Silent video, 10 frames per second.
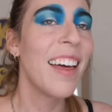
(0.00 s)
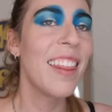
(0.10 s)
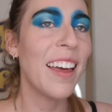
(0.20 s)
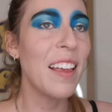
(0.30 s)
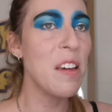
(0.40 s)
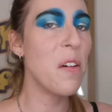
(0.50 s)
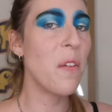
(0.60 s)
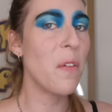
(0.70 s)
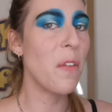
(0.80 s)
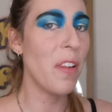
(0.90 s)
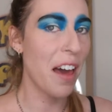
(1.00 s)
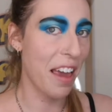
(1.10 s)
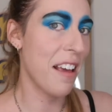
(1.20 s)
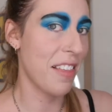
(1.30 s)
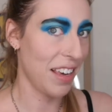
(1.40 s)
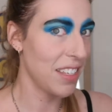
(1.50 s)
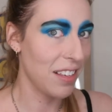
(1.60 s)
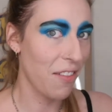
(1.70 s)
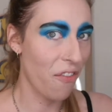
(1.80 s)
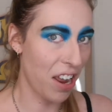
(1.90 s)
then you'll like
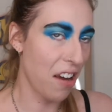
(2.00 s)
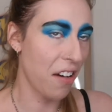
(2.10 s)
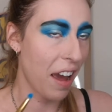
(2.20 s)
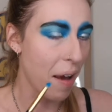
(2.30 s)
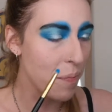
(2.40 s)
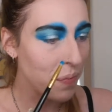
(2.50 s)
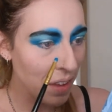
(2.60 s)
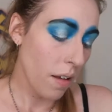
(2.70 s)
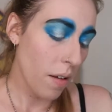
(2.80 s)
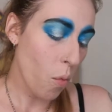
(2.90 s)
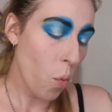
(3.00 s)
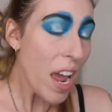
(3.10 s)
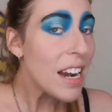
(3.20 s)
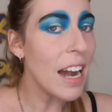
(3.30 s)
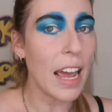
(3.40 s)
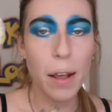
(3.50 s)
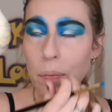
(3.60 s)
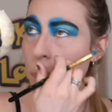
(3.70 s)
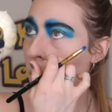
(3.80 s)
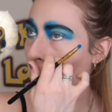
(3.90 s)
this video game.
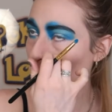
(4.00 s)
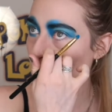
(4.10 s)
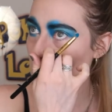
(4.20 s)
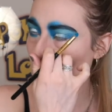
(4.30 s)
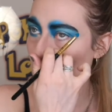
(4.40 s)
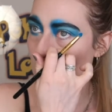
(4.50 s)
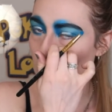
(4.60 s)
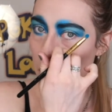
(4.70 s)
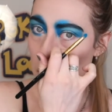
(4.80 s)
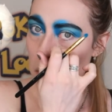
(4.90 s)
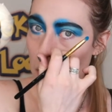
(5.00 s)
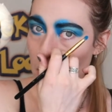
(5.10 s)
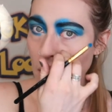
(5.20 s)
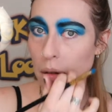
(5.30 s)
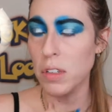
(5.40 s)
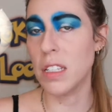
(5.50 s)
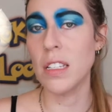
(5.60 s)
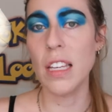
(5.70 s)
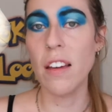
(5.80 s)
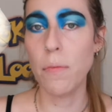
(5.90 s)
Weirdly, when I was looking at reviews for this game just to
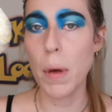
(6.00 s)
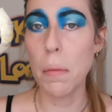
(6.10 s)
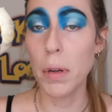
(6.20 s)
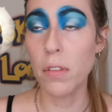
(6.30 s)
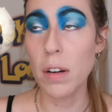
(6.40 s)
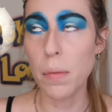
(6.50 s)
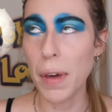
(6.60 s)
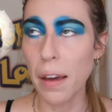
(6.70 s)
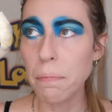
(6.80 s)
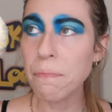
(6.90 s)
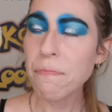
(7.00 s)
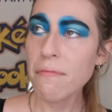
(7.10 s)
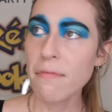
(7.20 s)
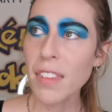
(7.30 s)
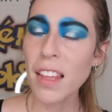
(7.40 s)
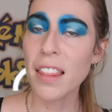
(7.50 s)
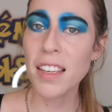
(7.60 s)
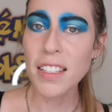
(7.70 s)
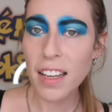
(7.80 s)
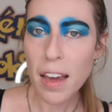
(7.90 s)
see if people agreed with me,
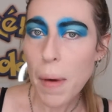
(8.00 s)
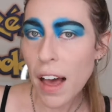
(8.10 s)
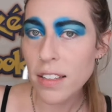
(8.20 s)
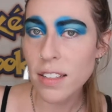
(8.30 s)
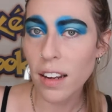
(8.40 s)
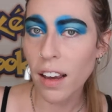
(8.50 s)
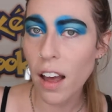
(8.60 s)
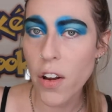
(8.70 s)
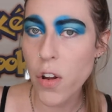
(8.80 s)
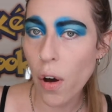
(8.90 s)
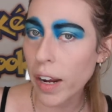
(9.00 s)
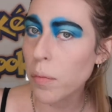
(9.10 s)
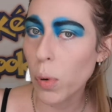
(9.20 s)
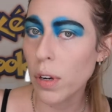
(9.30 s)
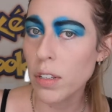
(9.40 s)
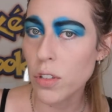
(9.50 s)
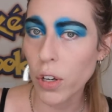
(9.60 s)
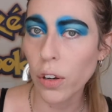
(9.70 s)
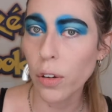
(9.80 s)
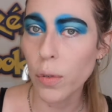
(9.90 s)
this game has like a
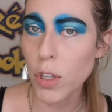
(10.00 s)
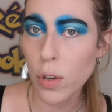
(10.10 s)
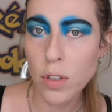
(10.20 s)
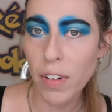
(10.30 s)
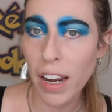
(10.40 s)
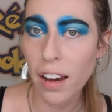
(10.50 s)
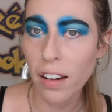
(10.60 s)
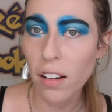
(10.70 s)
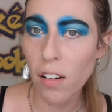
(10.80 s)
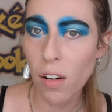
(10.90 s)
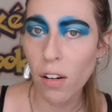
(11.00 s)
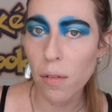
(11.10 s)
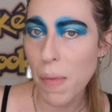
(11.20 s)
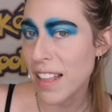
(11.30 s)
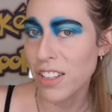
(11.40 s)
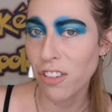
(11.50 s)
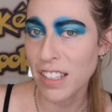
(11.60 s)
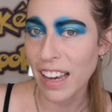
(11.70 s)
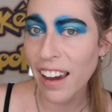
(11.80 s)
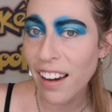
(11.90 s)
9.2 user rating on
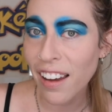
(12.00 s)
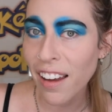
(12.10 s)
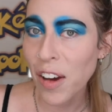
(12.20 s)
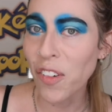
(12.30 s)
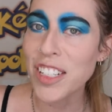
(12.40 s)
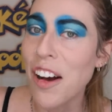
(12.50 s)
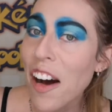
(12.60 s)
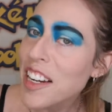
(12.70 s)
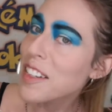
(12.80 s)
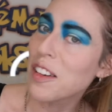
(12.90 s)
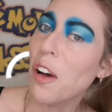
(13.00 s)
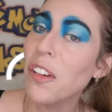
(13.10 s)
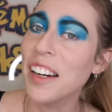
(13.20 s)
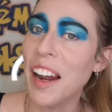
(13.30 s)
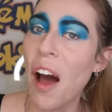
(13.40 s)
Metacritic, which I don't